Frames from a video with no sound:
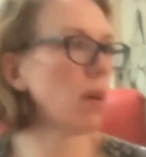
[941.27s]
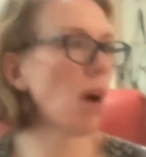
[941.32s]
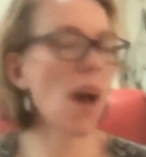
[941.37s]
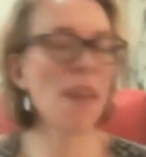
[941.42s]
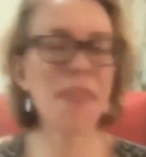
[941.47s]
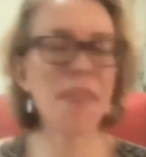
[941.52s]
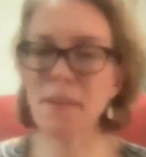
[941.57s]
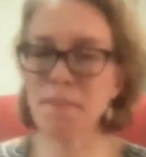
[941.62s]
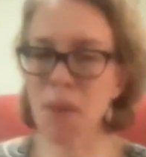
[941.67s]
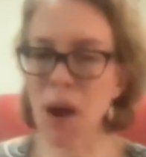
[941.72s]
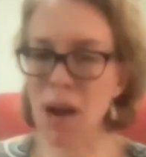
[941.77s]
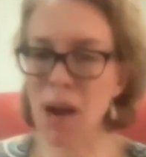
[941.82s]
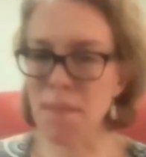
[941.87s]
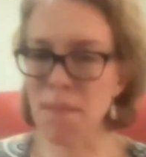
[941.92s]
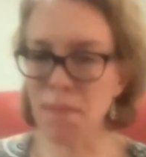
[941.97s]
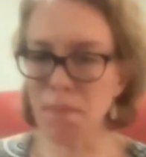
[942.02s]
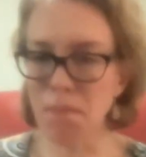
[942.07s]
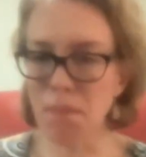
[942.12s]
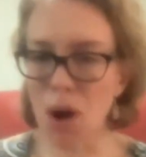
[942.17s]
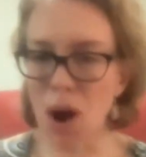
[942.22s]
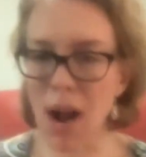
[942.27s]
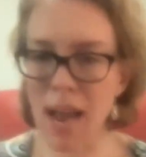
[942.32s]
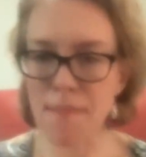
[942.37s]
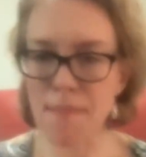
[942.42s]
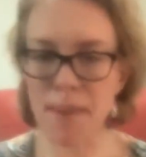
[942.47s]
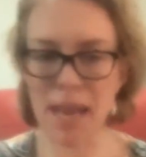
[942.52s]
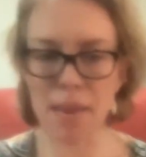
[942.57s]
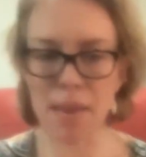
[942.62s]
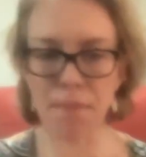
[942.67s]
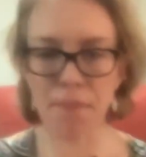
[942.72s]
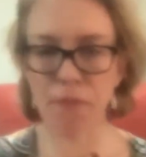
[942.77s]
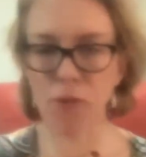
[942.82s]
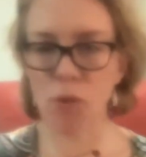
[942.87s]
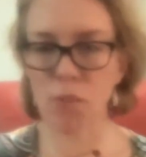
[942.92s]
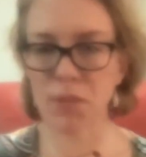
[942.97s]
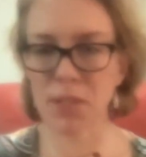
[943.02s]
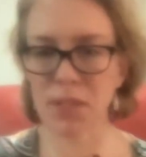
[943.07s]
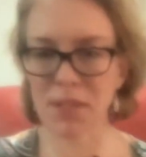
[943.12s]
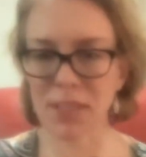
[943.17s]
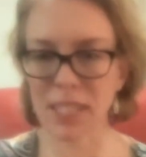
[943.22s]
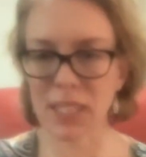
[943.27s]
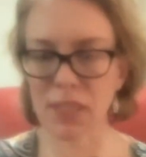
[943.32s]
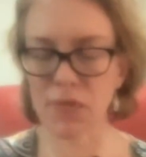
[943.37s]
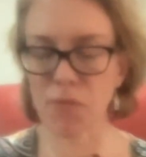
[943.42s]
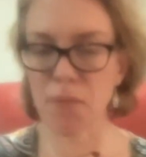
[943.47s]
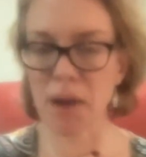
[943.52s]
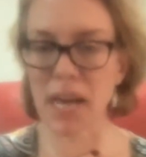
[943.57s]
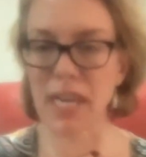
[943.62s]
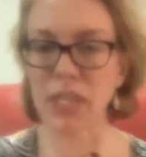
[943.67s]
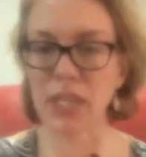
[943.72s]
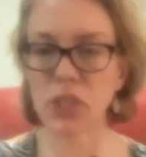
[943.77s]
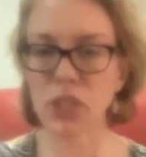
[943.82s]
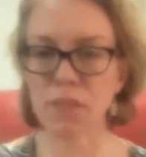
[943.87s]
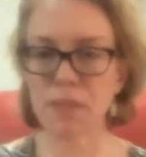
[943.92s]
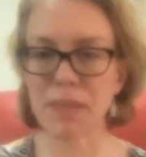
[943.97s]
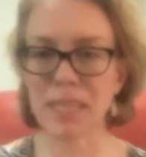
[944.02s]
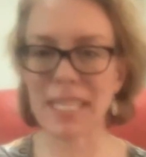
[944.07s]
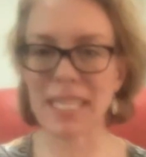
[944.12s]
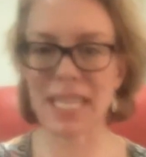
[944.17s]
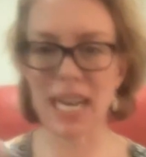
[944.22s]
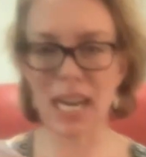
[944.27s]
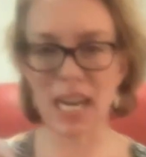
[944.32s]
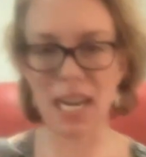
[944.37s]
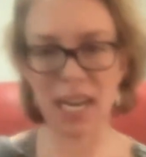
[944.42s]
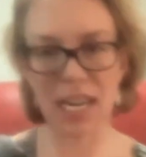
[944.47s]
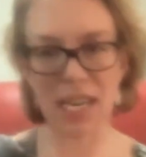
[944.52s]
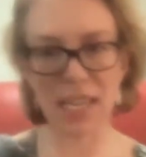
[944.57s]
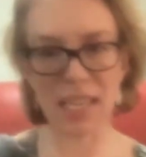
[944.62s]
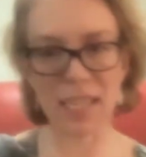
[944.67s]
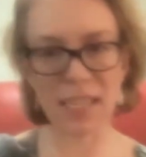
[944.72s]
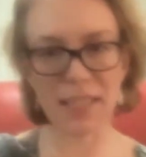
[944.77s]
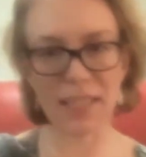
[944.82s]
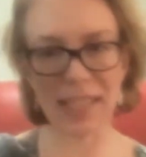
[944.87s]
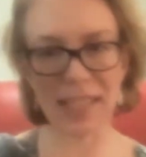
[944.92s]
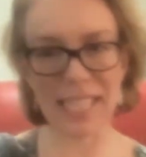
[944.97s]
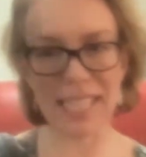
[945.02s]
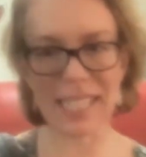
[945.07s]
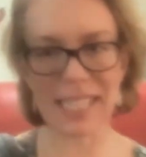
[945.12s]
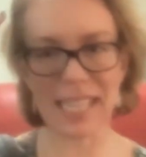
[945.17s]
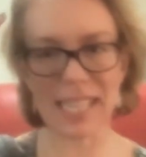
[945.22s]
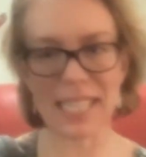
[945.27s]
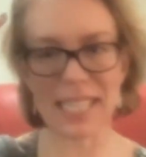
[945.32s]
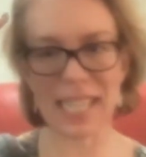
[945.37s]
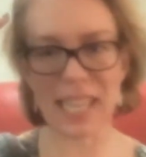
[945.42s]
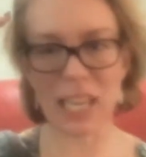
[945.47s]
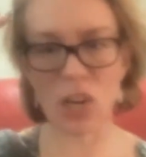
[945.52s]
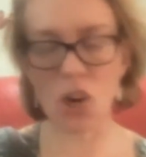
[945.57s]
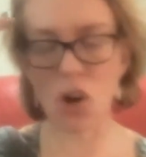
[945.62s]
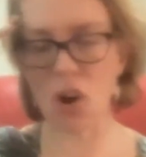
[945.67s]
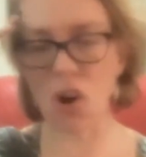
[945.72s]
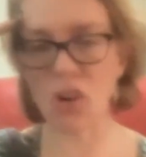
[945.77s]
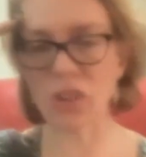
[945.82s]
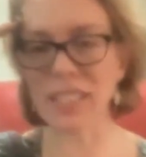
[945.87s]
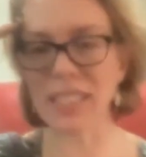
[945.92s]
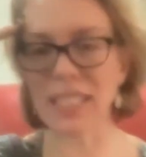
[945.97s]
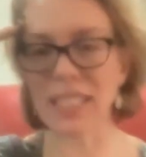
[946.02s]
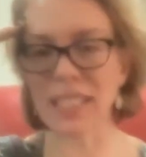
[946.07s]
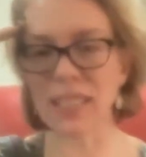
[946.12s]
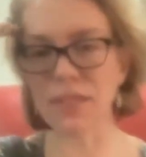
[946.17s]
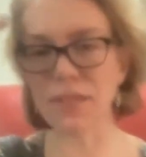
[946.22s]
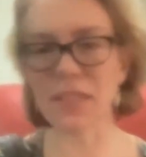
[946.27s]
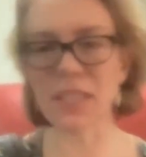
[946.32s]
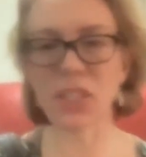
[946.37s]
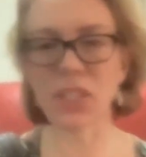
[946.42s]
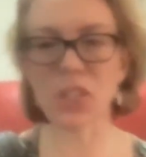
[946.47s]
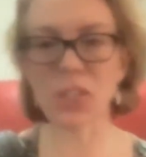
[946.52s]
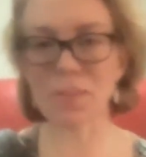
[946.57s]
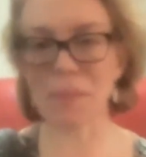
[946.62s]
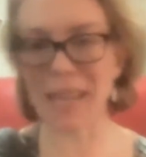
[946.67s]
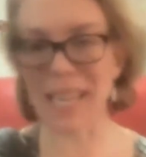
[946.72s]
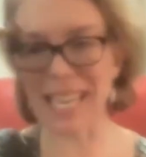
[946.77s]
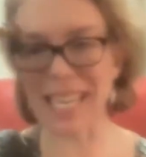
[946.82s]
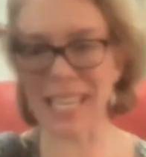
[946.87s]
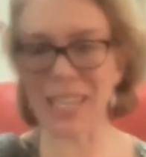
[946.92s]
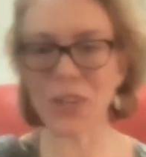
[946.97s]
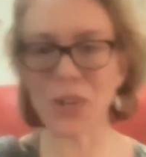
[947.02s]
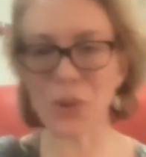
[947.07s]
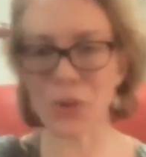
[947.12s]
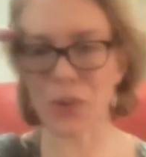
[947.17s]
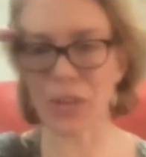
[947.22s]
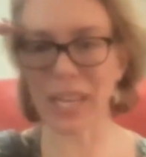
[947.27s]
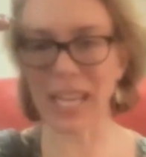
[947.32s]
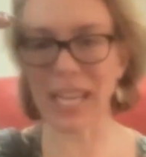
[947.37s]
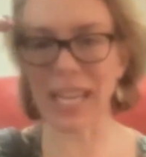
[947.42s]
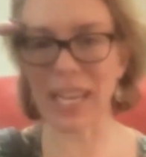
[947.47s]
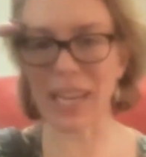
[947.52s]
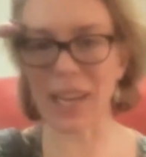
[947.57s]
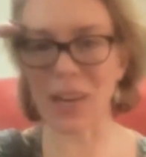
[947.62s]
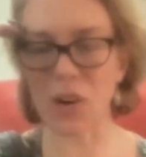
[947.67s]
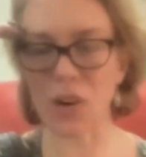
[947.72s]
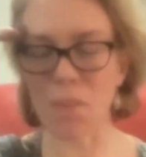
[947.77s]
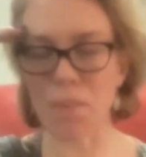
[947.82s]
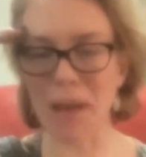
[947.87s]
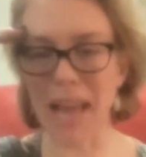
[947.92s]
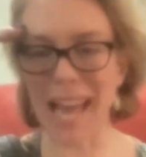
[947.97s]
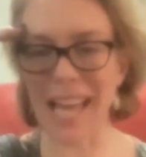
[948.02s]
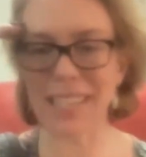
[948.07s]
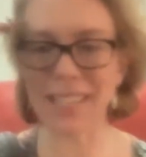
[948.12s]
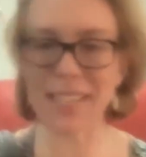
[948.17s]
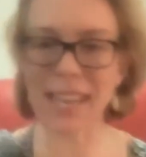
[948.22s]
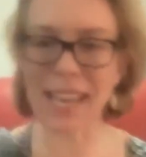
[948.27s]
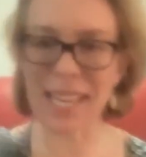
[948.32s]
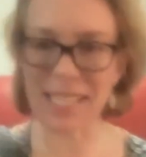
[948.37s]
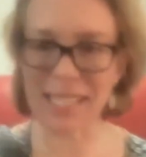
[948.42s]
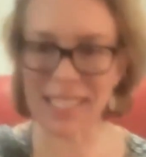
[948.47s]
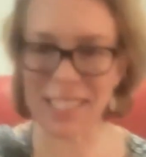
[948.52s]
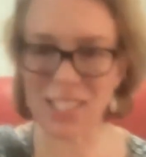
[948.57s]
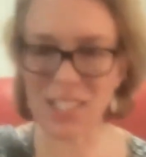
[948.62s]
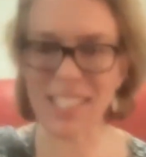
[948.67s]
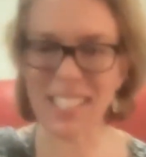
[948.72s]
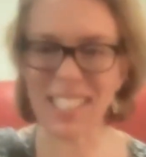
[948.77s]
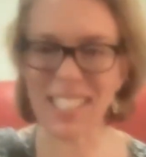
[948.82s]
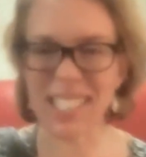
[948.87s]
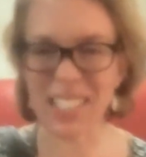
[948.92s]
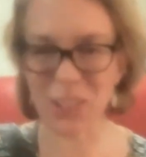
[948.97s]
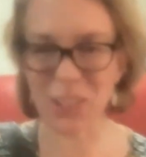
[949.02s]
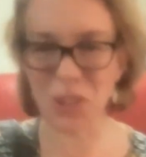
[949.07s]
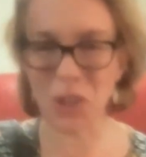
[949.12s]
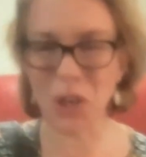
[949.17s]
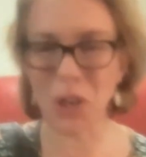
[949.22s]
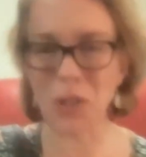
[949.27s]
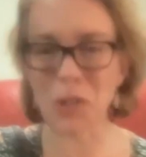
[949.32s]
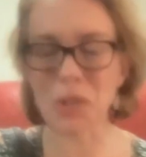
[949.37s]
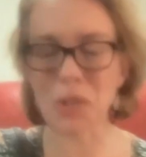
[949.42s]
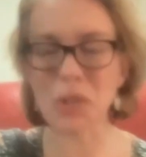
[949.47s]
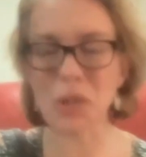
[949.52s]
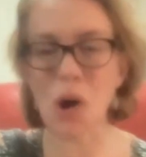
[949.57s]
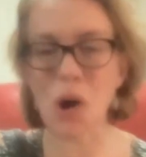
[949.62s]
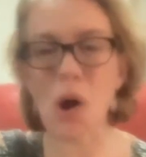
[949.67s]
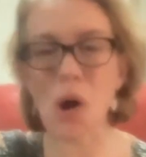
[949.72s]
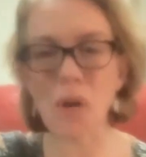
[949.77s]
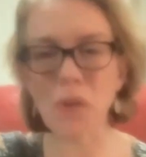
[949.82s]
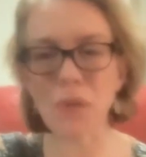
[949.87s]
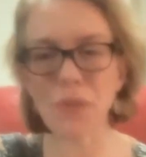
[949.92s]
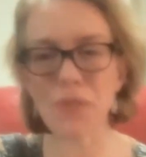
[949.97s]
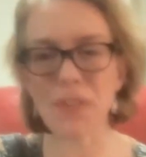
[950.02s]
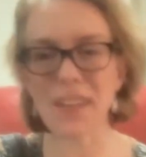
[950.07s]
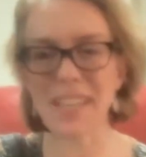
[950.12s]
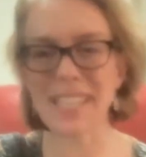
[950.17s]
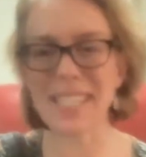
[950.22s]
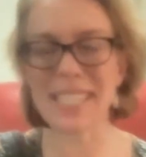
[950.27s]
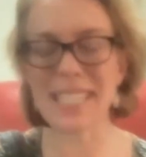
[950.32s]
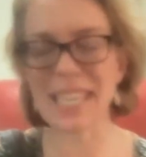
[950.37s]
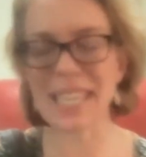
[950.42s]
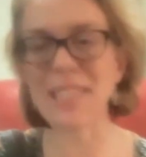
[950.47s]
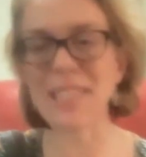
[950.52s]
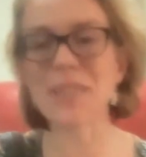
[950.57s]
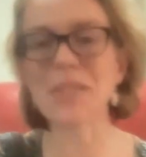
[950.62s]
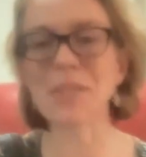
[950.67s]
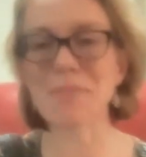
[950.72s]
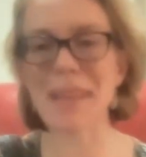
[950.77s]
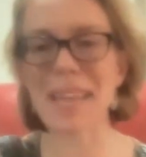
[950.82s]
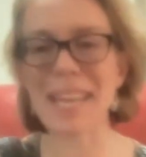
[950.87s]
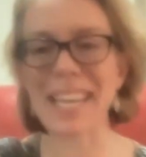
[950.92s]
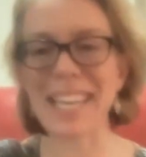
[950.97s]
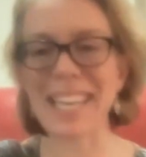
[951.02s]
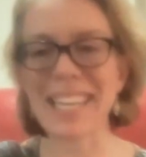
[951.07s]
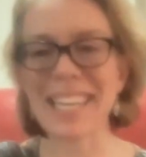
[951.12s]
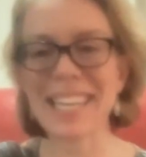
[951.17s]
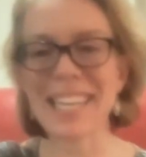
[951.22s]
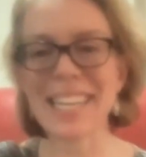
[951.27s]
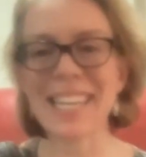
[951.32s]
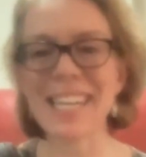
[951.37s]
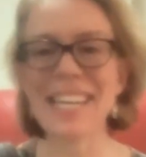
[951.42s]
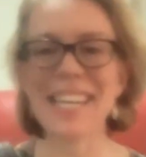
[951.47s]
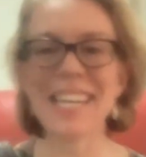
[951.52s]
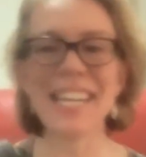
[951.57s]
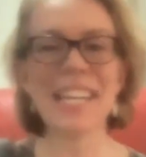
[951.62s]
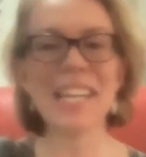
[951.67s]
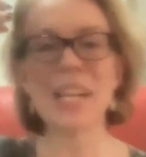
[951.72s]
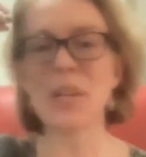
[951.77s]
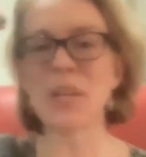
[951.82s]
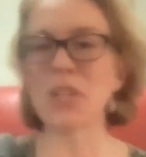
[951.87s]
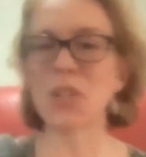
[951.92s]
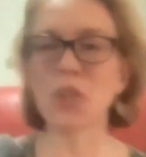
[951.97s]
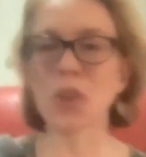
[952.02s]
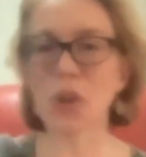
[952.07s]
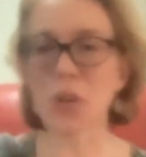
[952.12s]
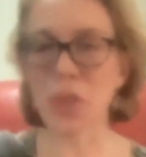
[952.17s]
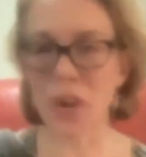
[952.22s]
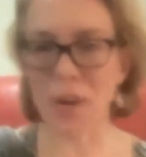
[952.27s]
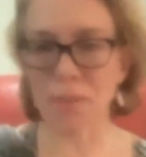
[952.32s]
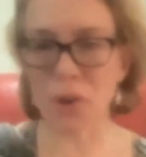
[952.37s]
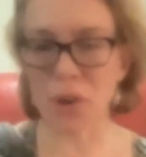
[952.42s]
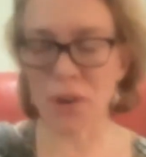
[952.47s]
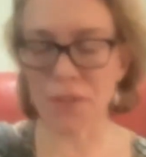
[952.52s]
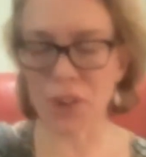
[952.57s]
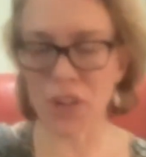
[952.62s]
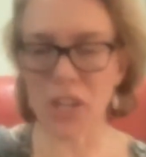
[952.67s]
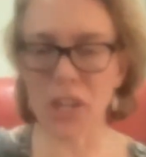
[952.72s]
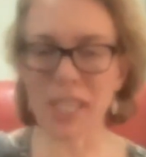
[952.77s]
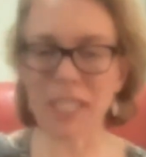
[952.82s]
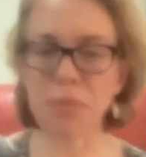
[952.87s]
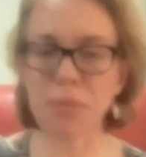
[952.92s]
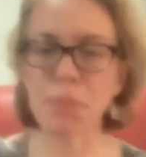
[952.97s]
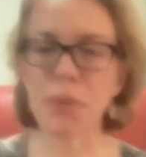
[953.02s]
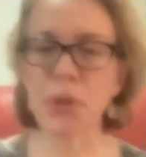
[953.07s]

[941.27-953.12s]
I think my main forms of self-punishment are these days, they're cognitive. It's just my inner critic on bad days just still goes off and tells me, that I'm not a very nice